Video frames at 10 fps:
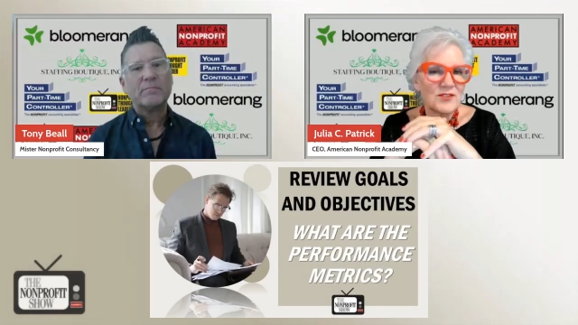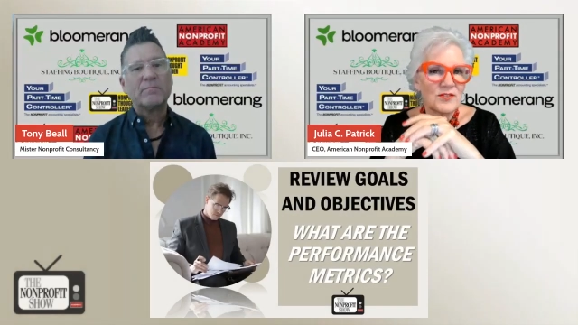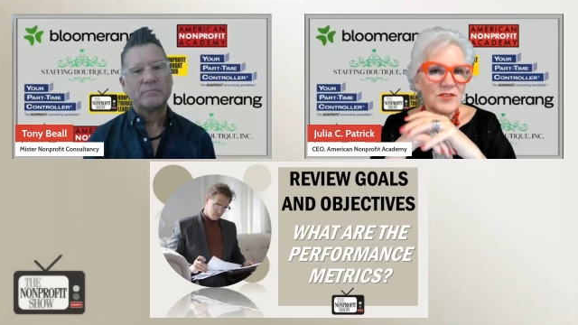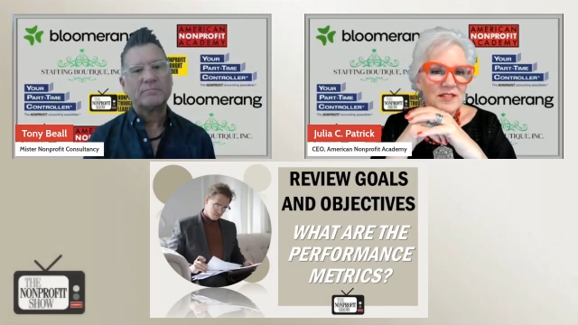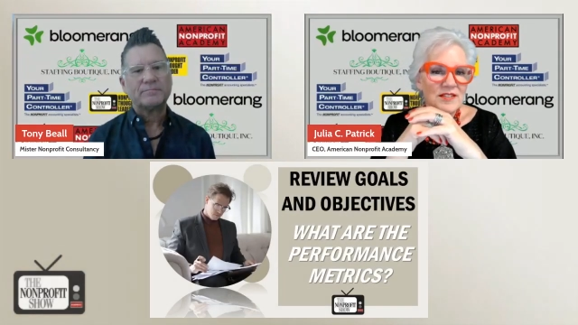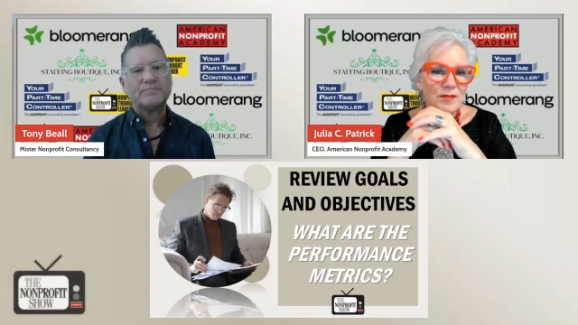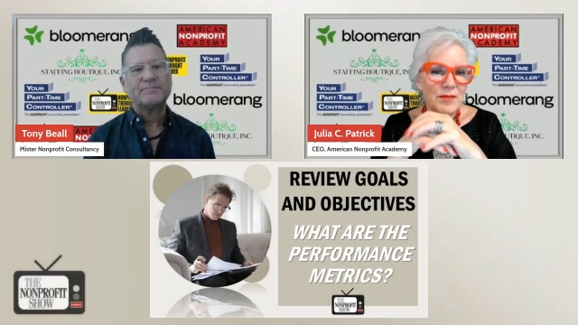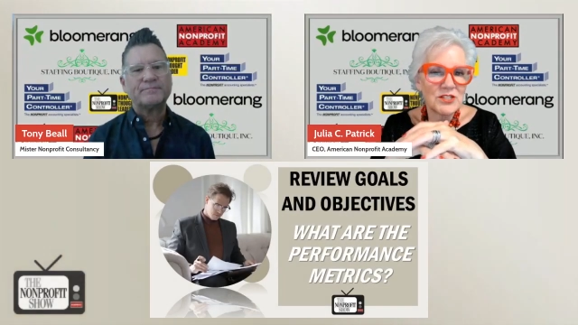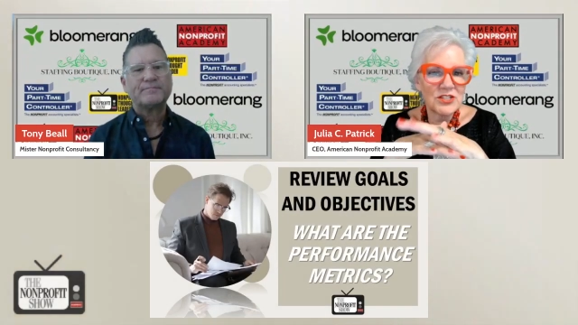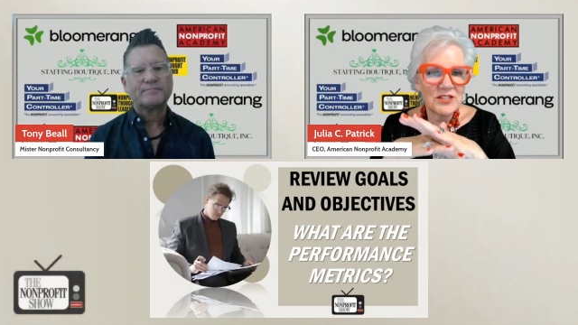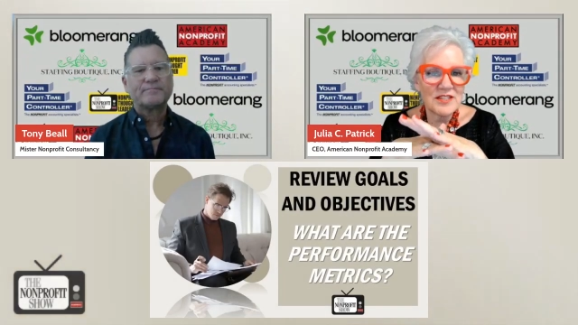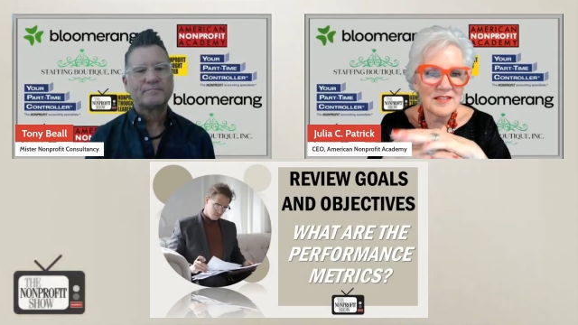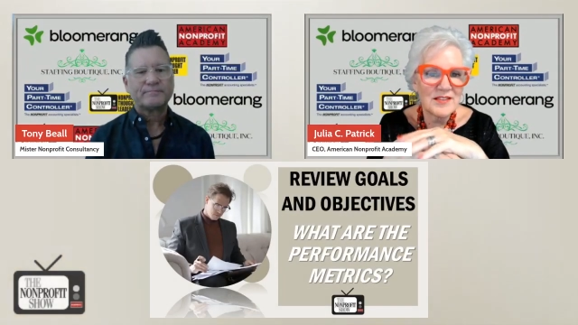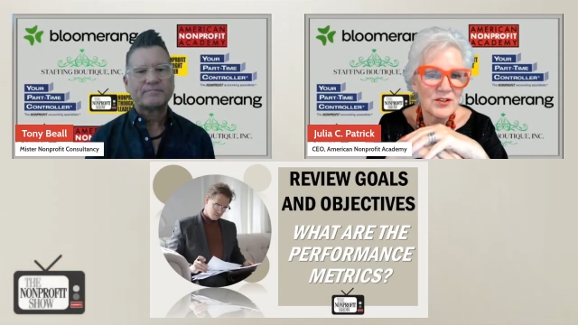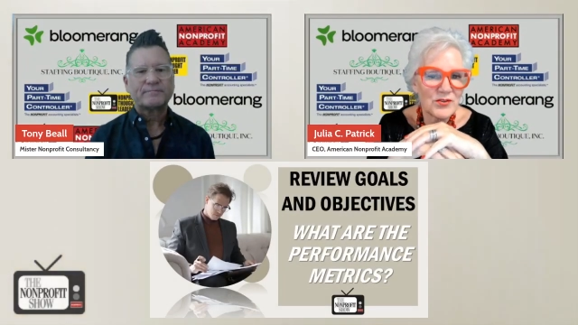Speaker 1: you this. I mentioned
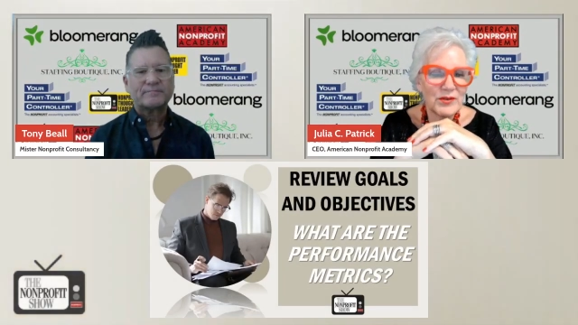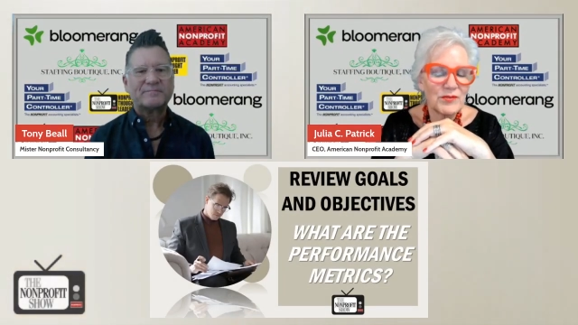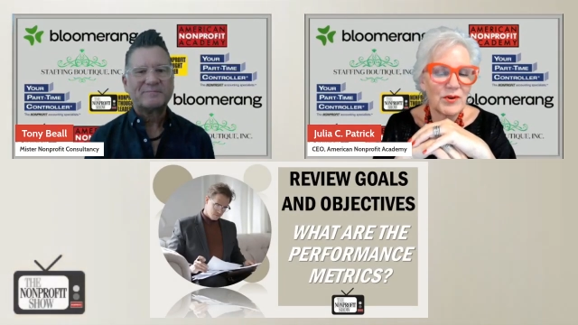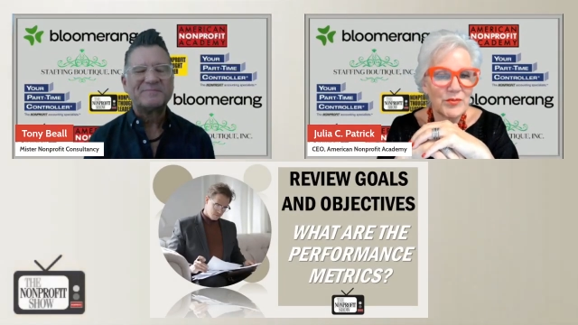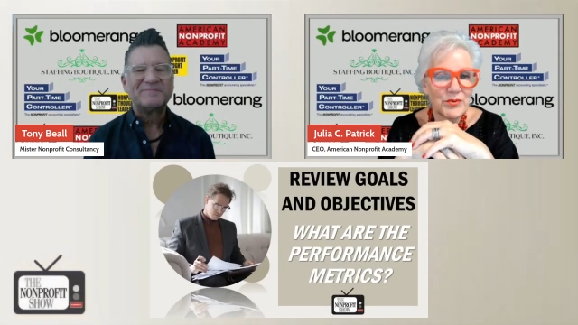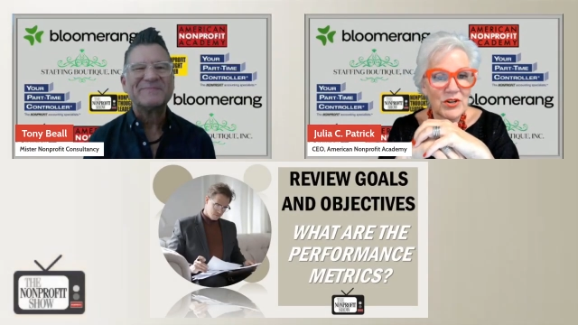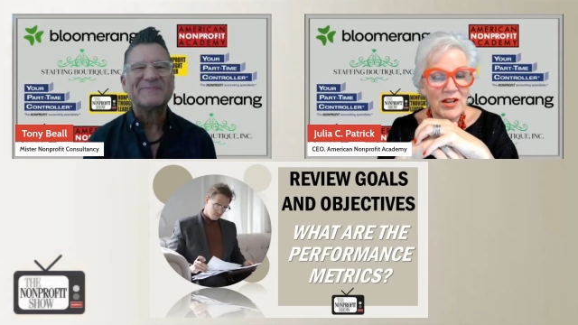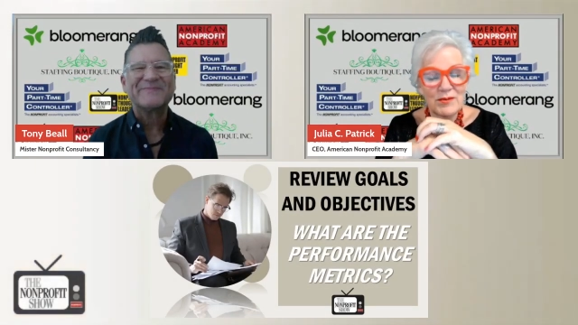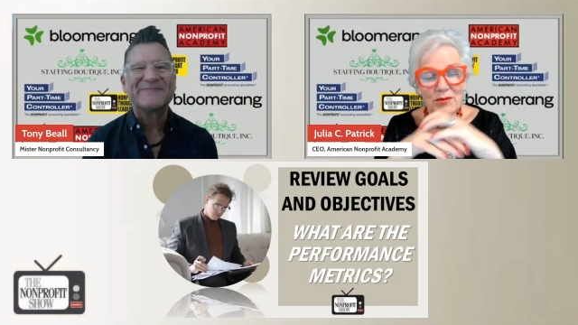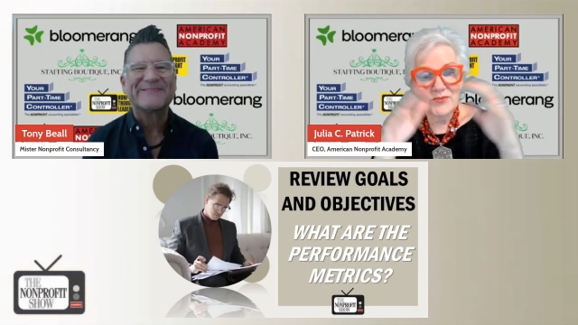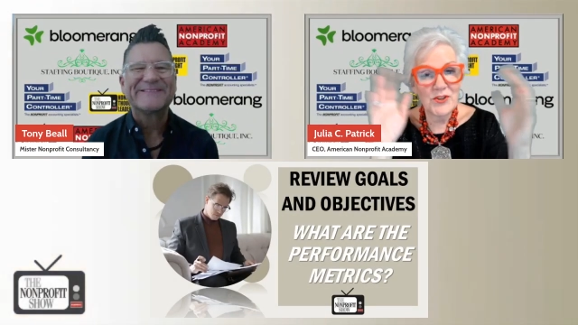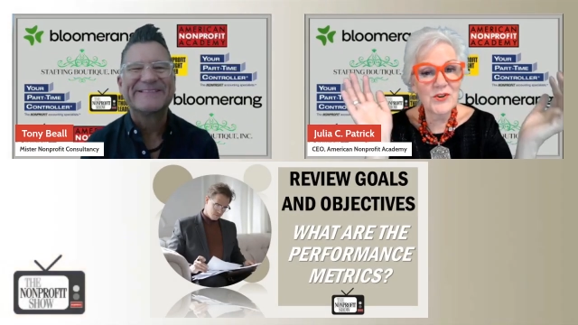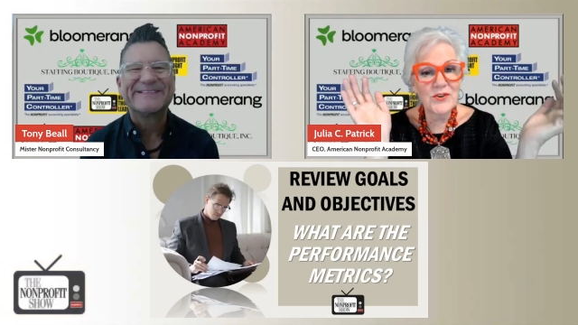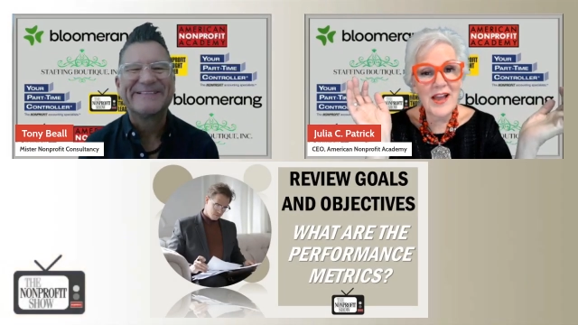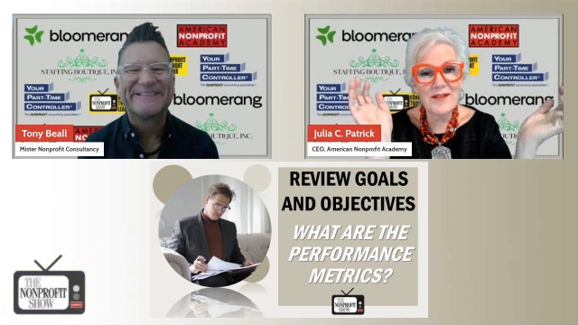this in the green room, and you're like, well, if you
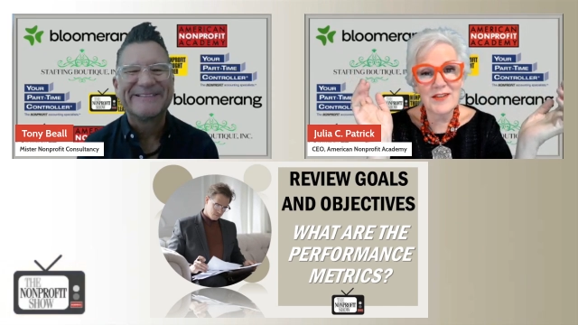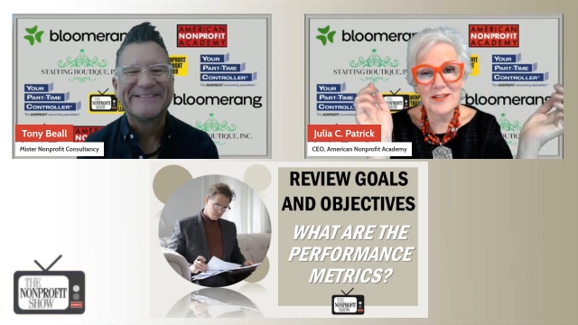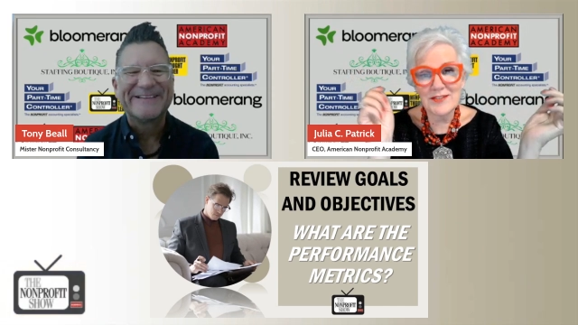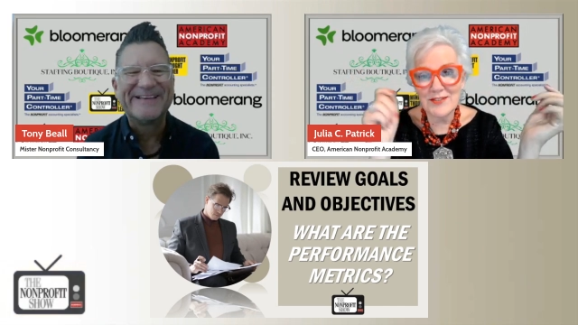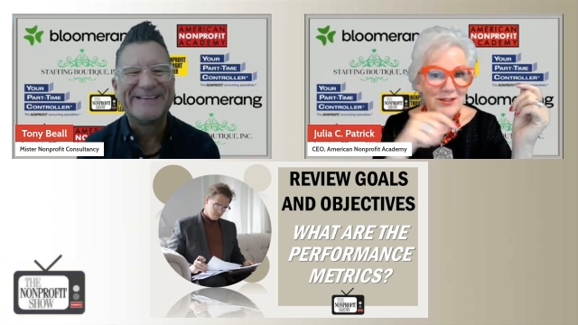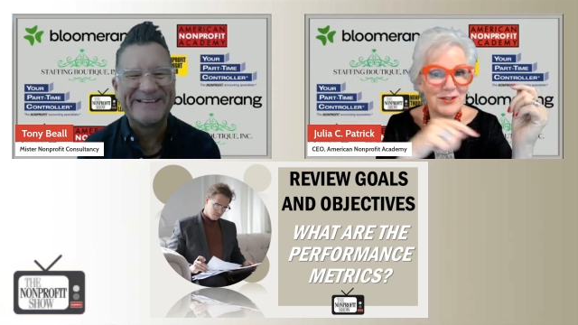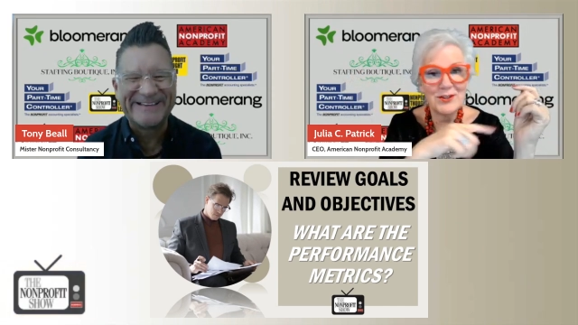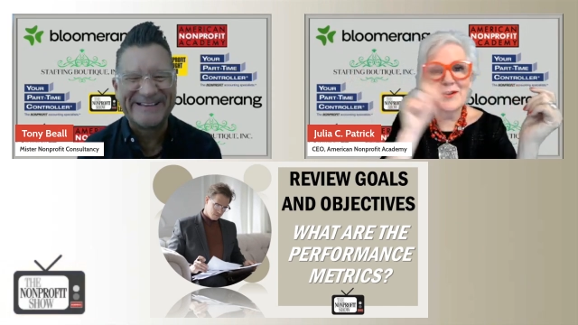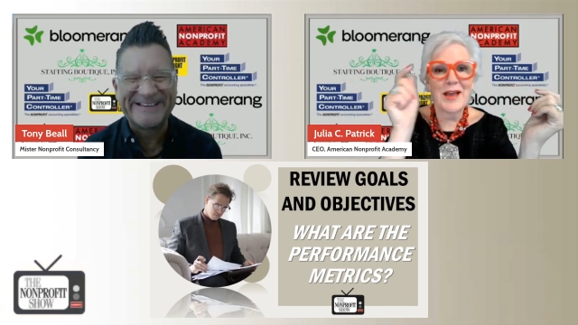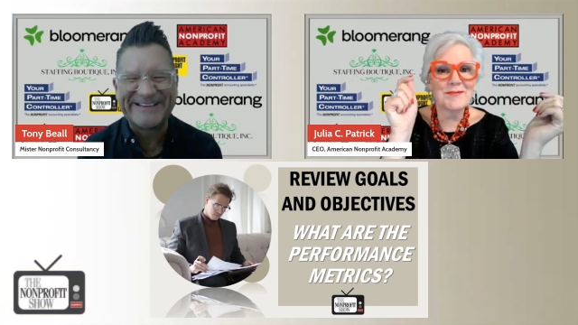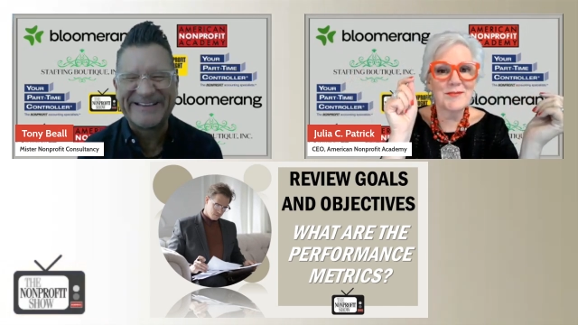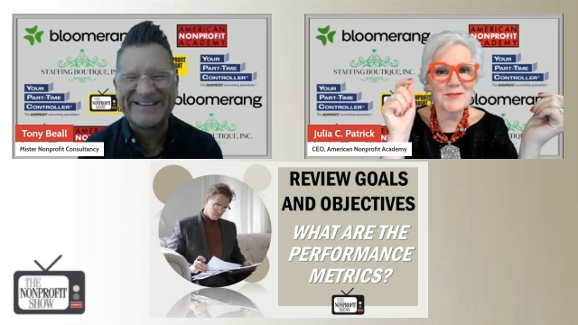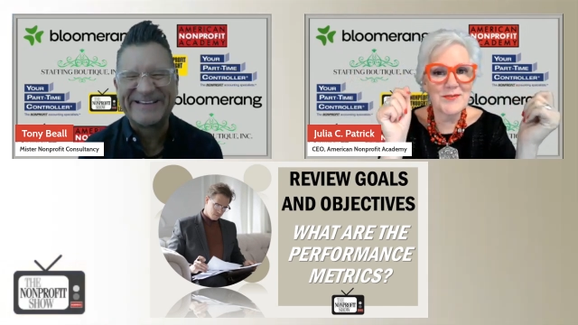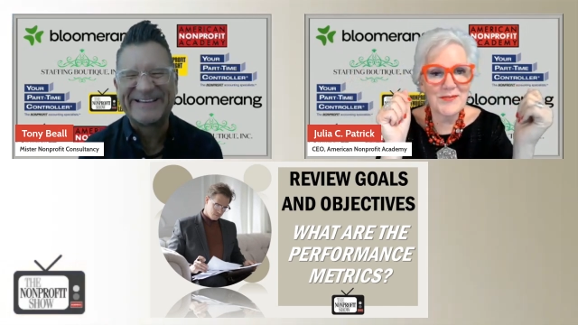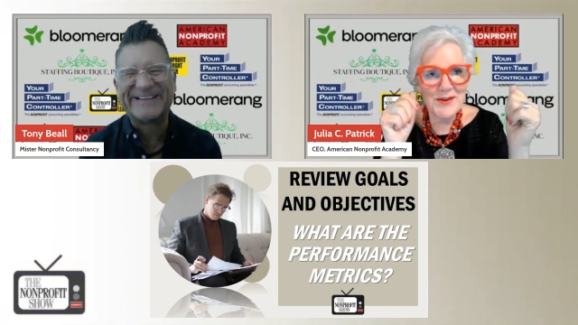don't have this, then you don't have a
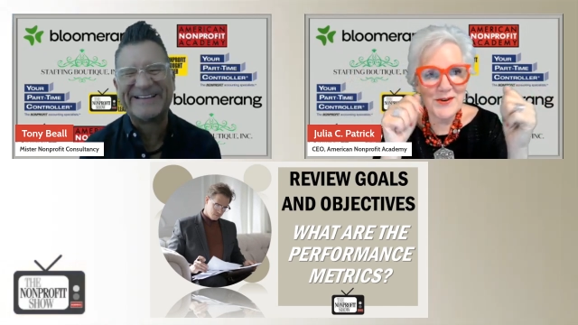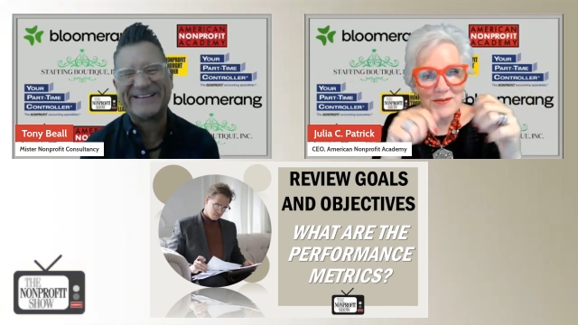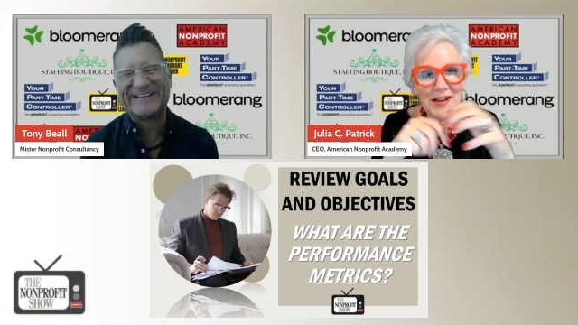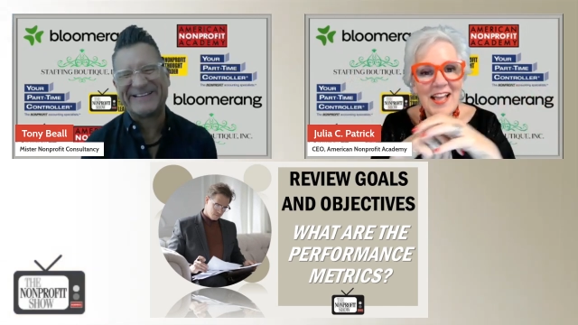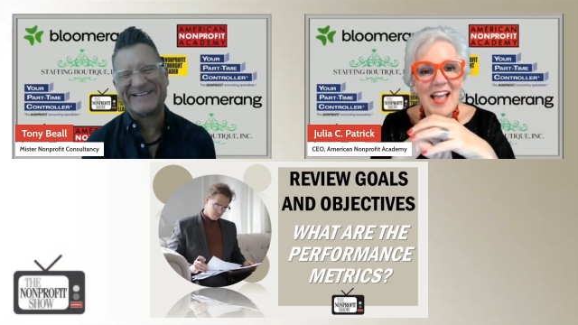review.